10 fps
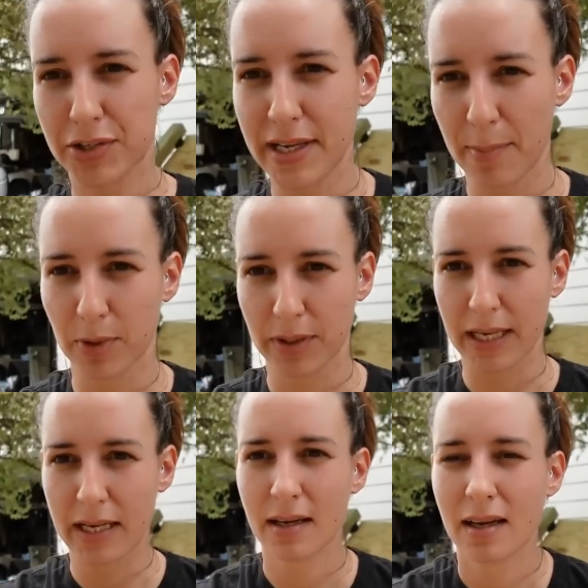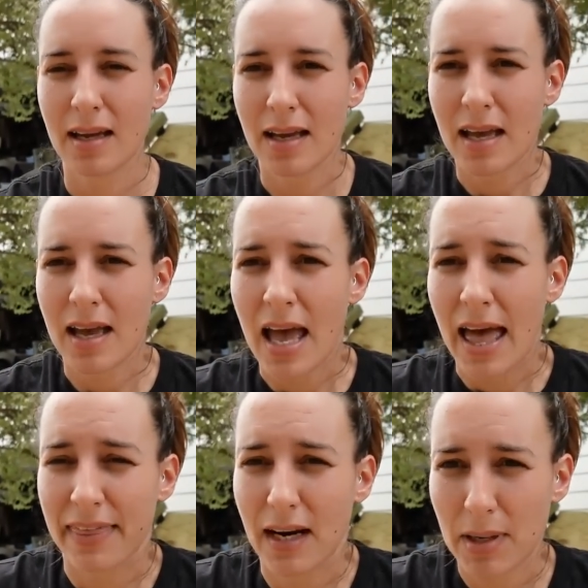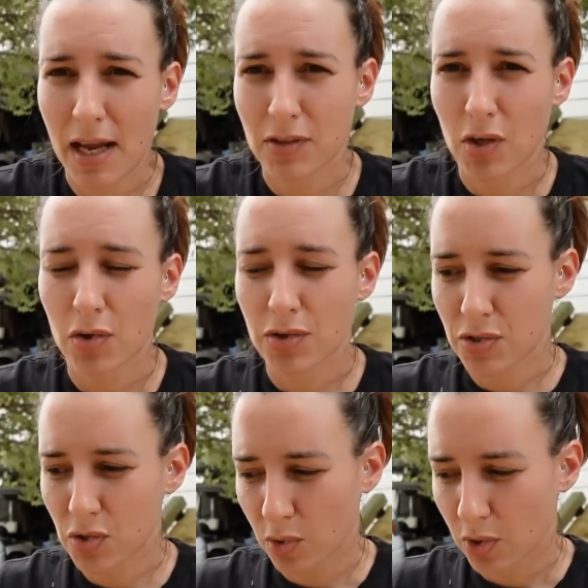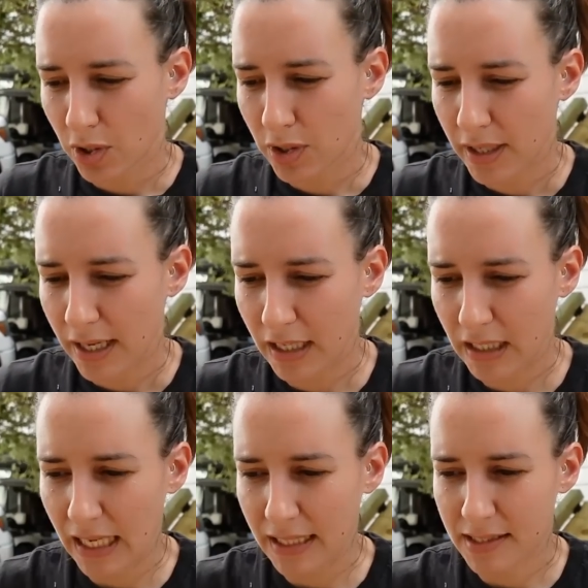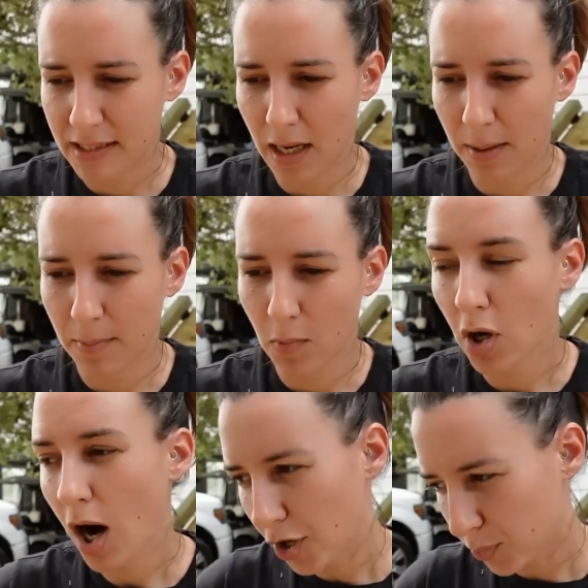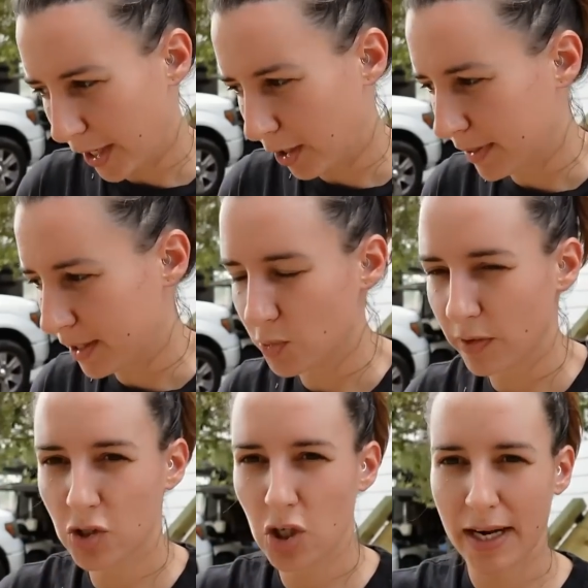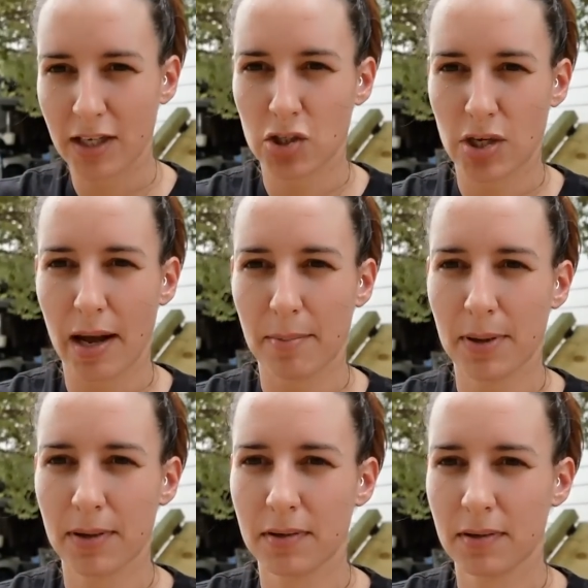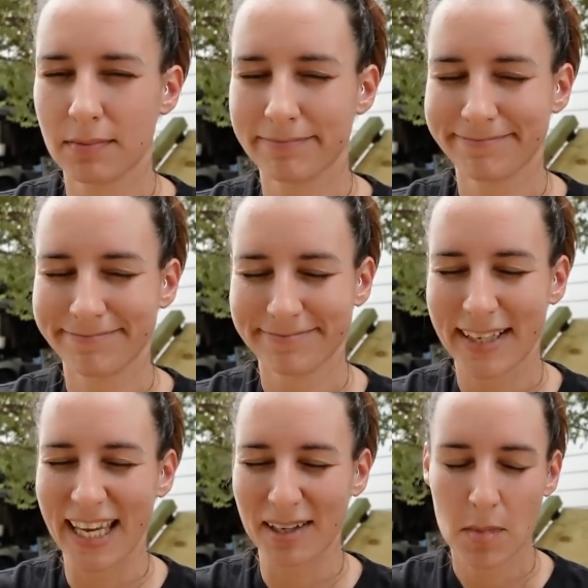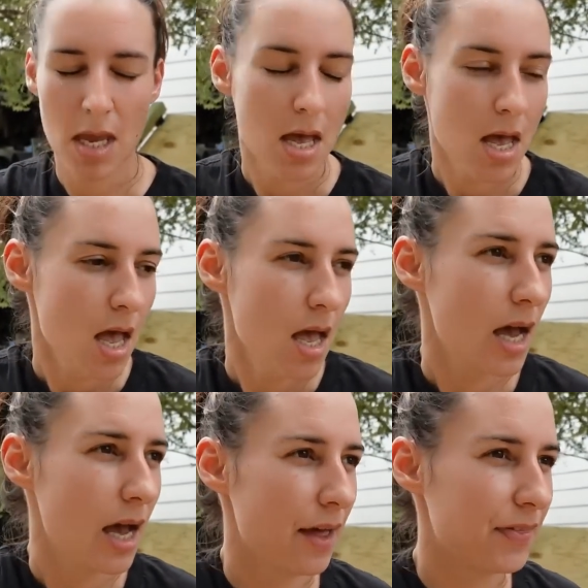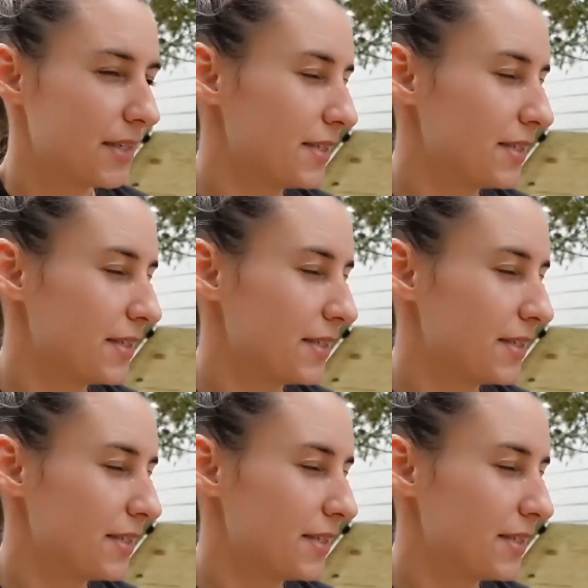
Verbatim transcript: separately. And then I'm gonna have to go to the store and get some more hardware because we've changed up, again, uh, the